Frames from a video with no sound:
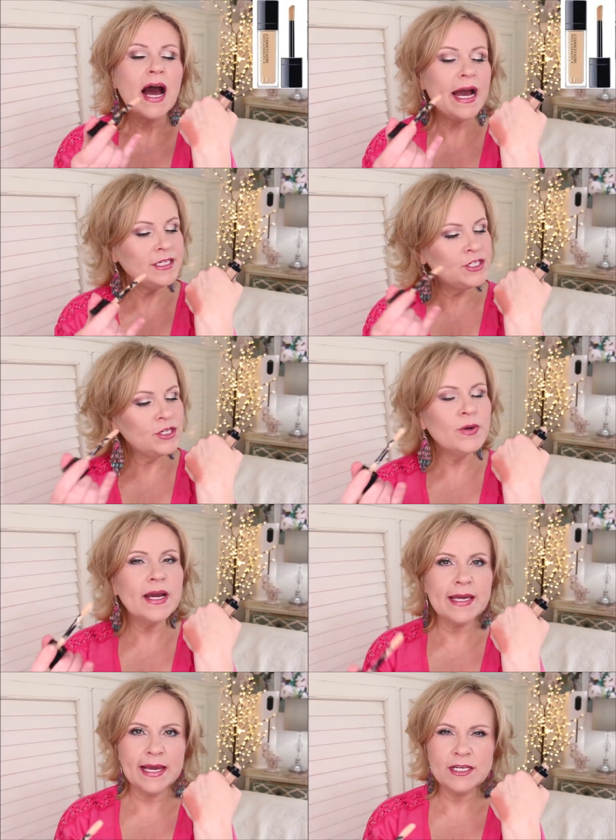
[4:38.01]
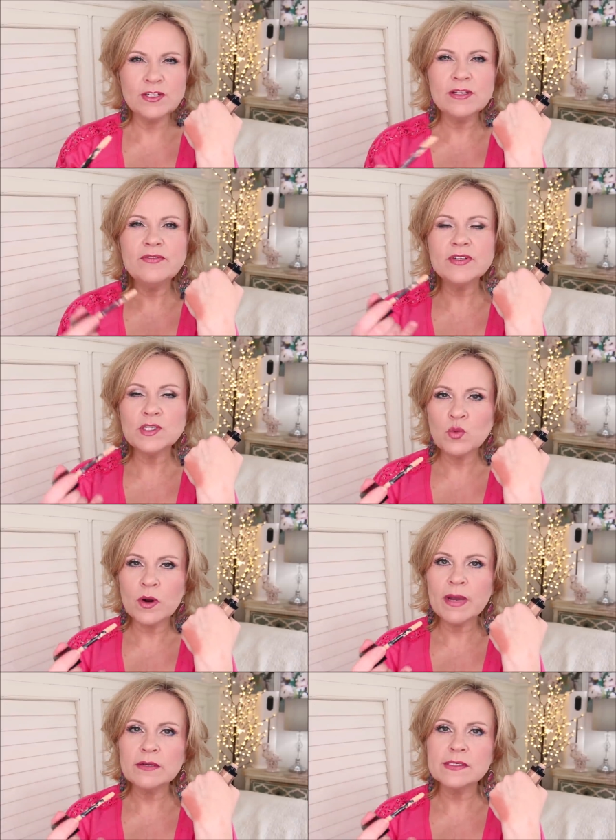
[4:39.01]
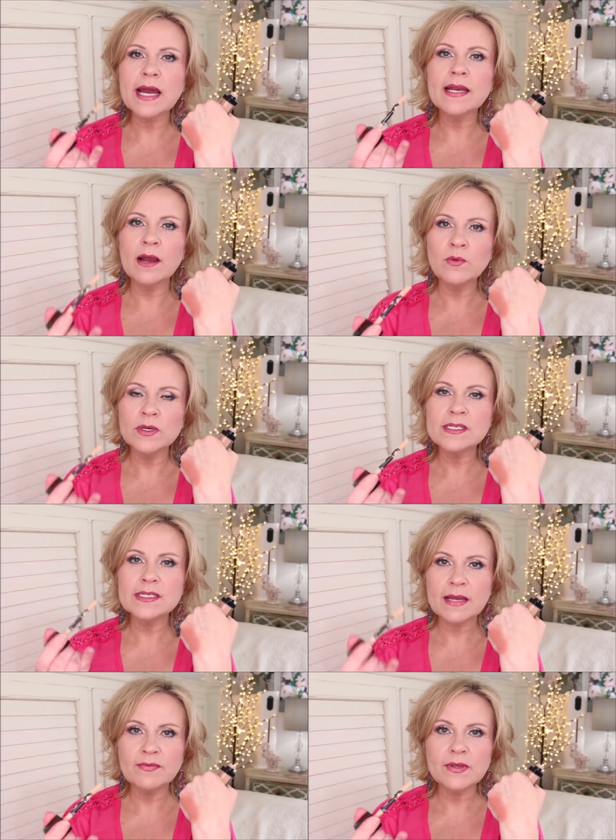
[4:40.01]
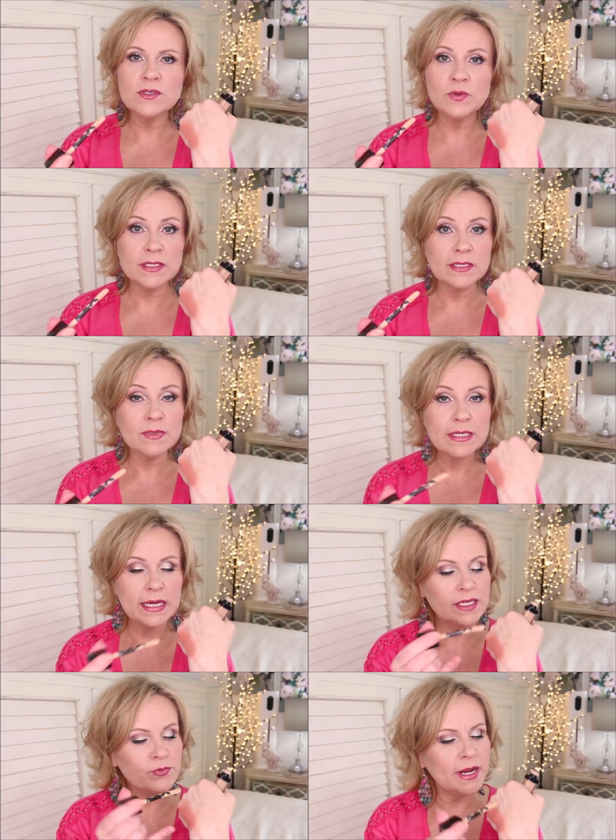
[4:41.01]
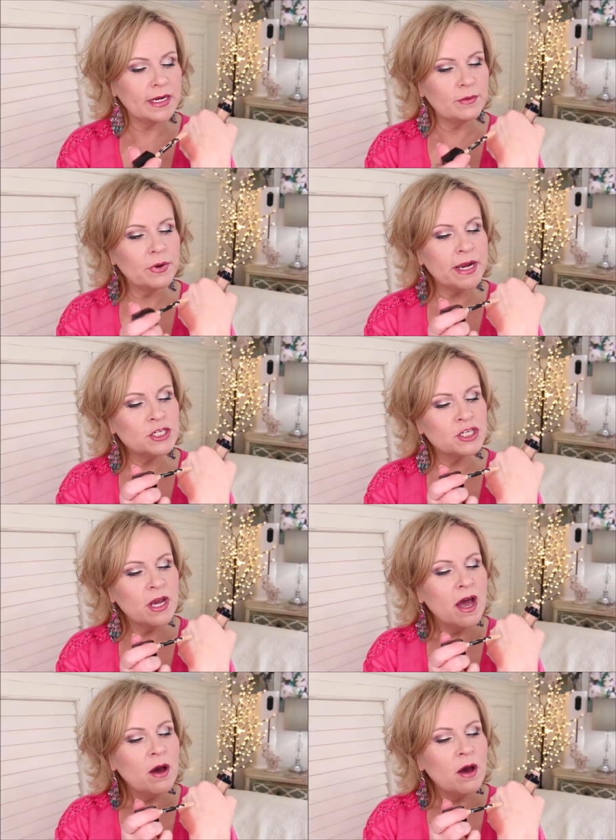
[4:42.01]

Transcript: I do occasionally, if it's warm outside, I will set this with some setting spray and a brush,